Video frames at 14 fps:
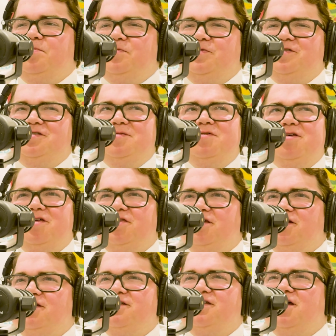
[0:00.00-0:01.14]
some
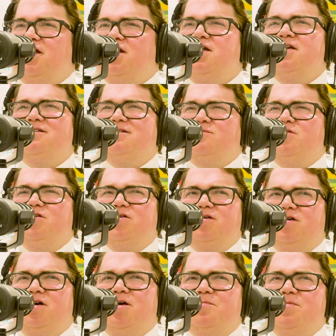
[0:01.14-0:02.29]
of
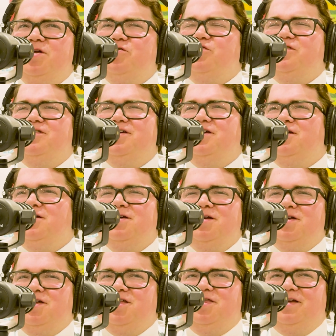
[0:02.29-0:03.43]
your interesting
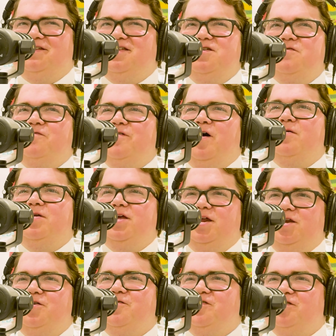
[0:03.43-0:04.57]
things that you found
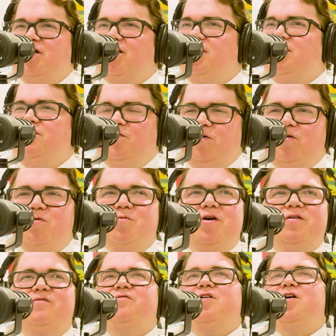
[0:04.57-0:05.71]
in your study, all the
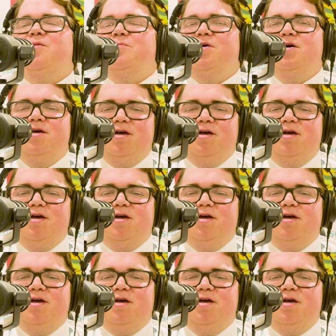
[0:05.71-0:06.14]
way from,